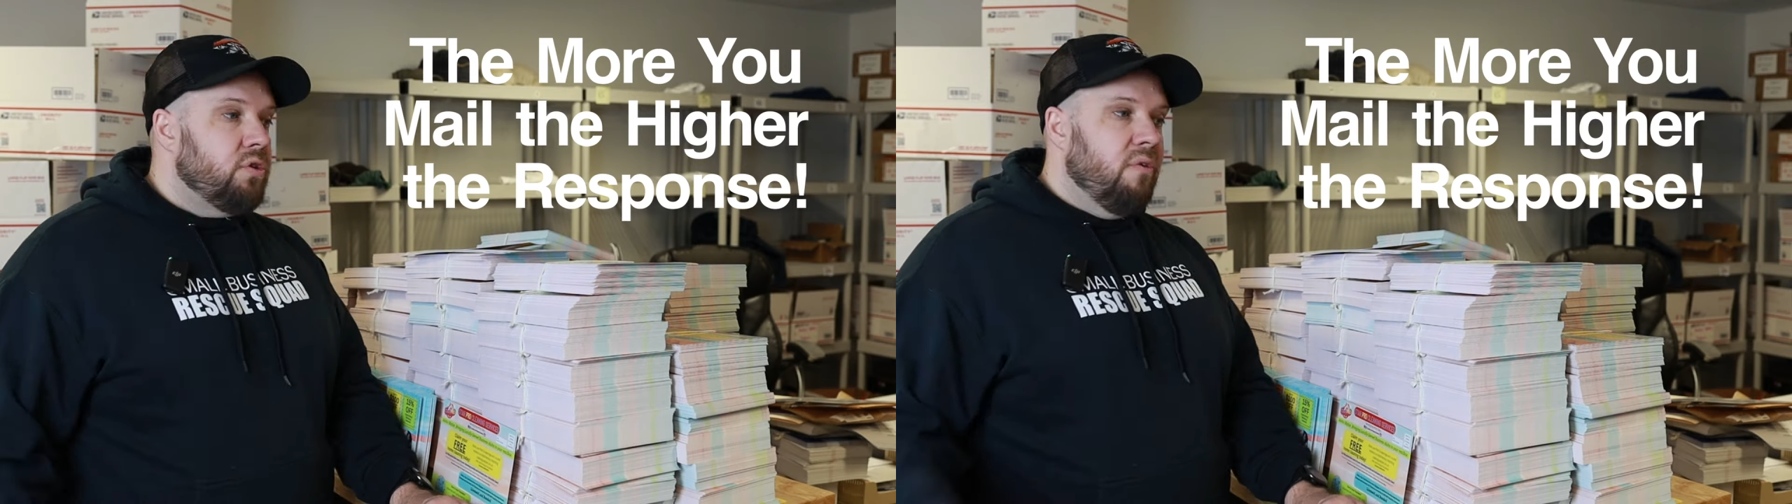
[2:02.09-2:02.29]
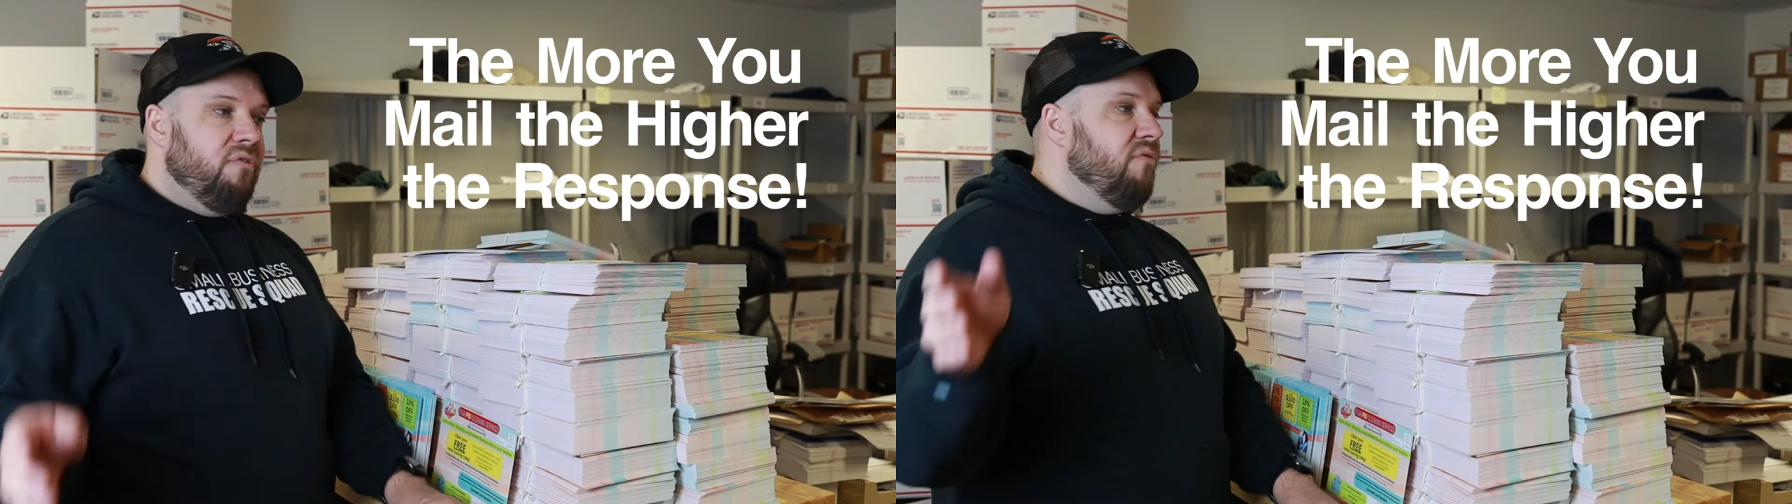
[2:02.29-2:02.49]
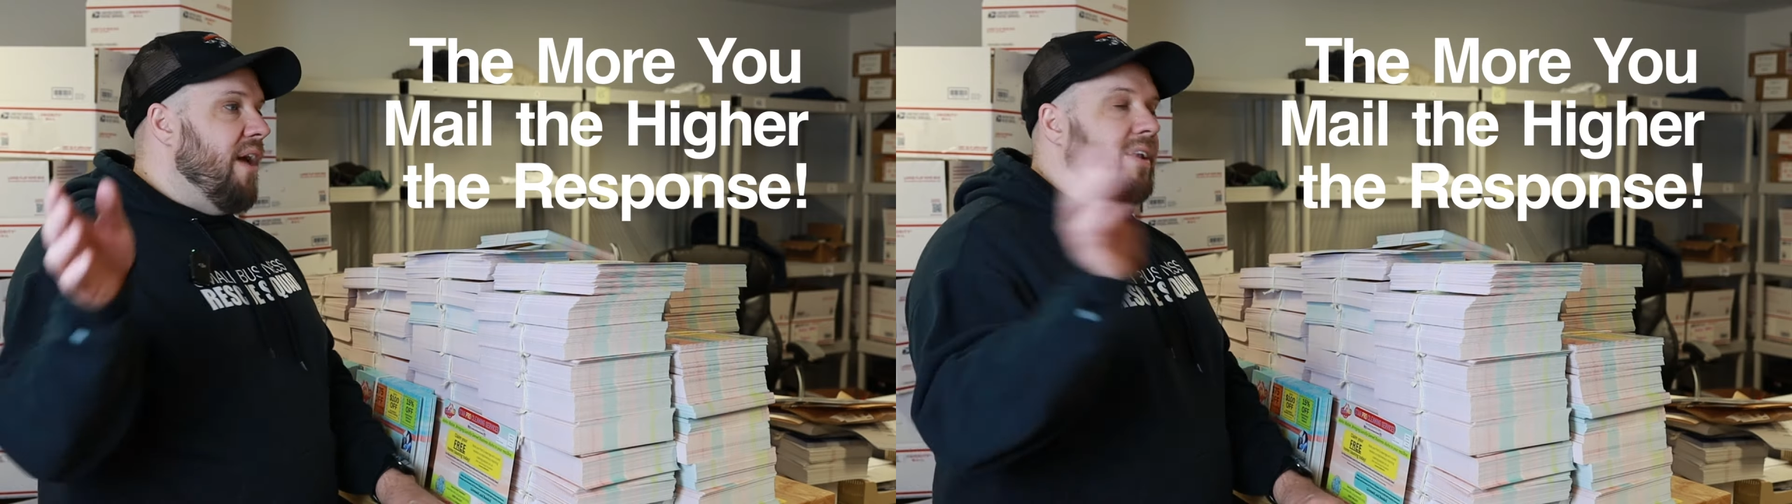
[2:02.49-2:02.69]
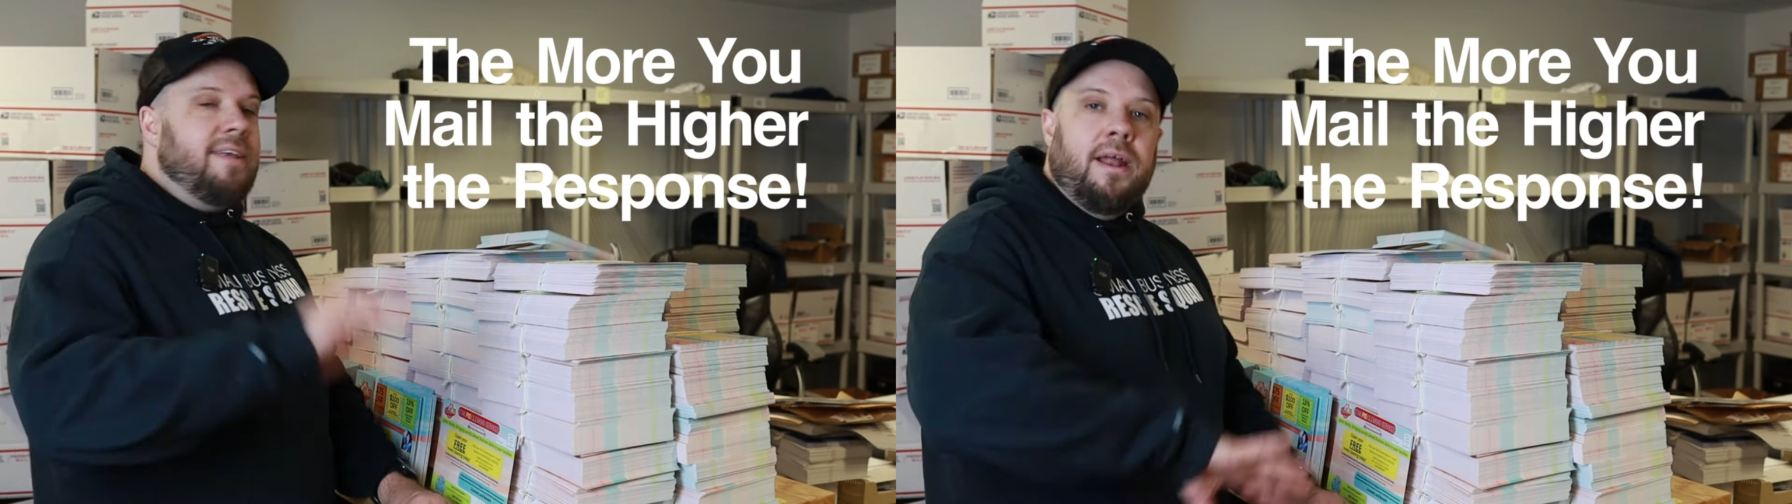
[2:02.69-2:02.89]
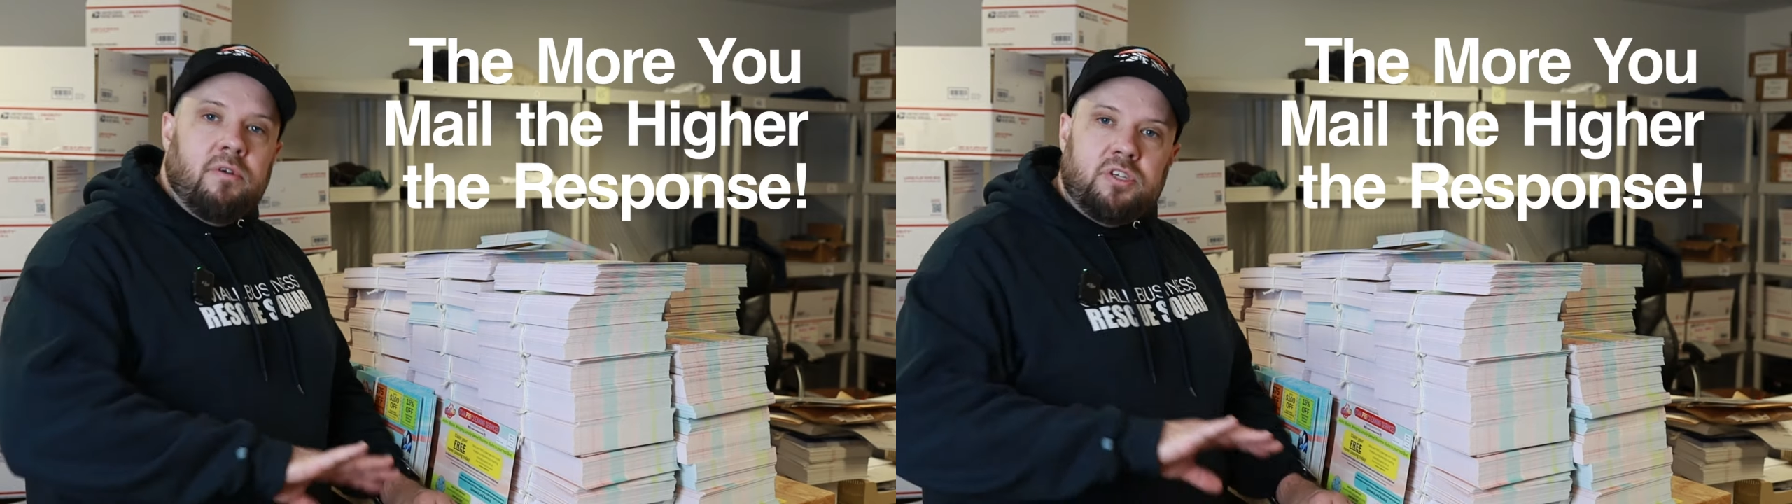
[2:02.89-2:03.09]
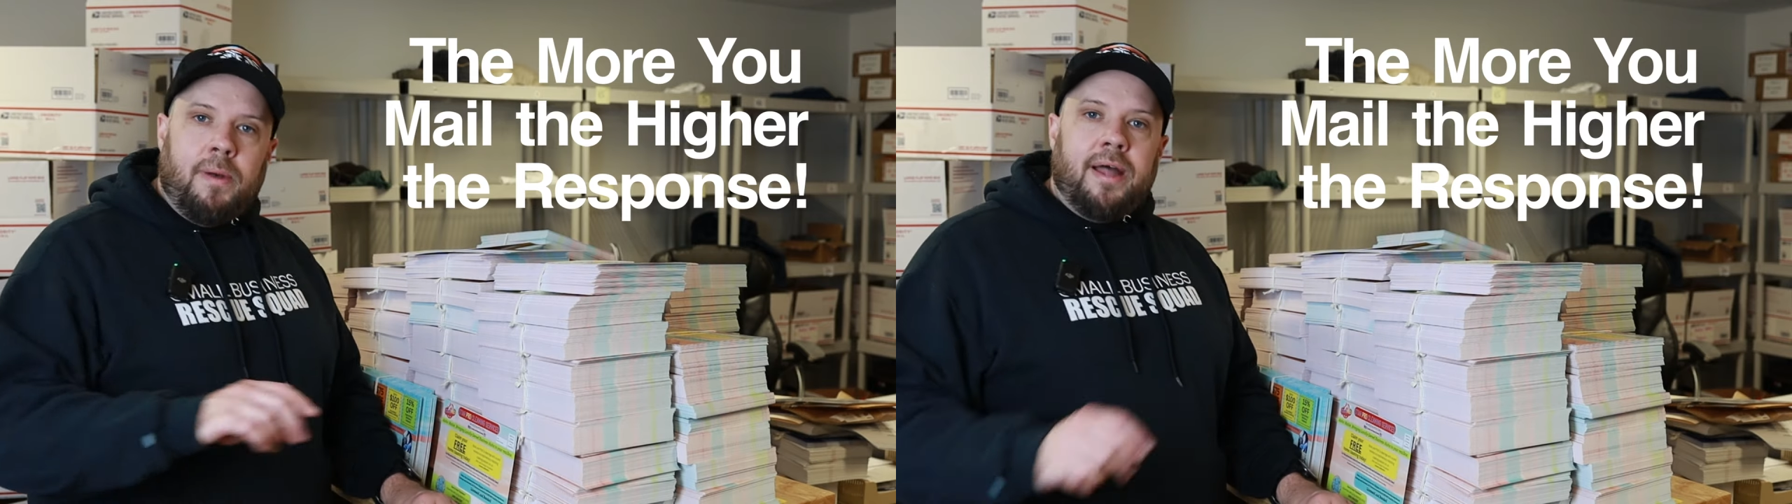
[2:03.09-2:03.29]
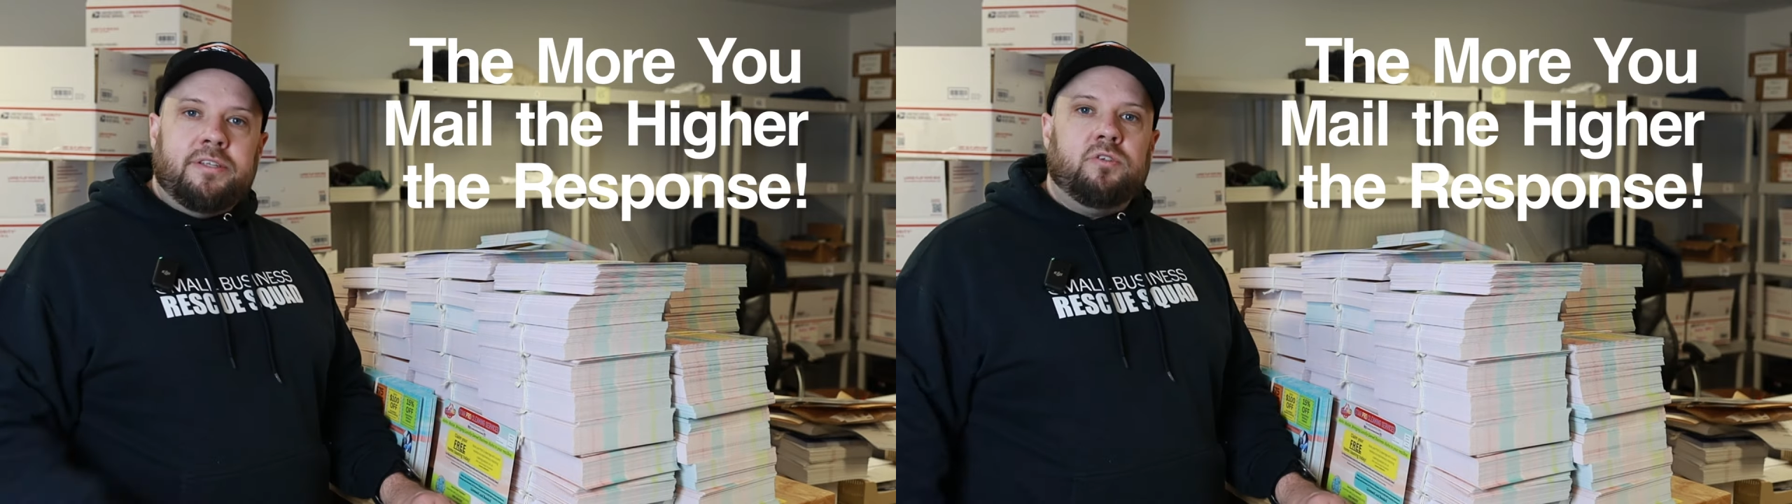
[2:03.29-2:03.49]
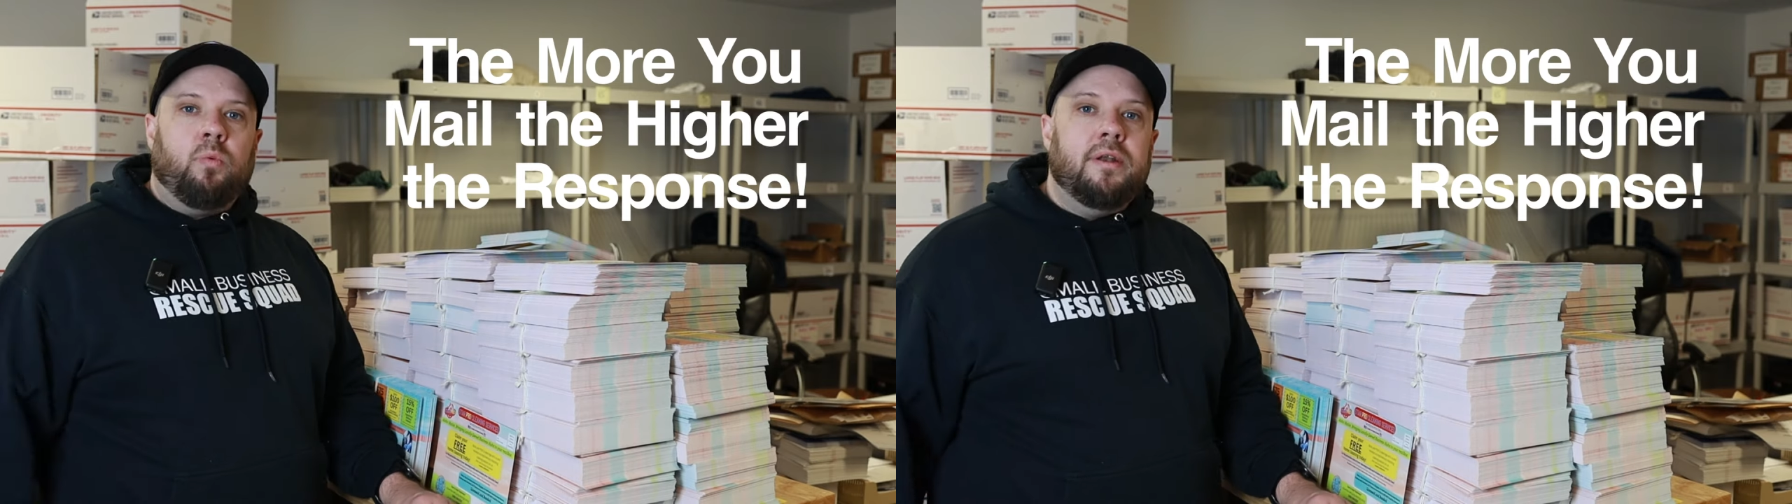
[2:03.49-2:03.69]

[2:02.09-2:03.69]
So if you've got 10 responses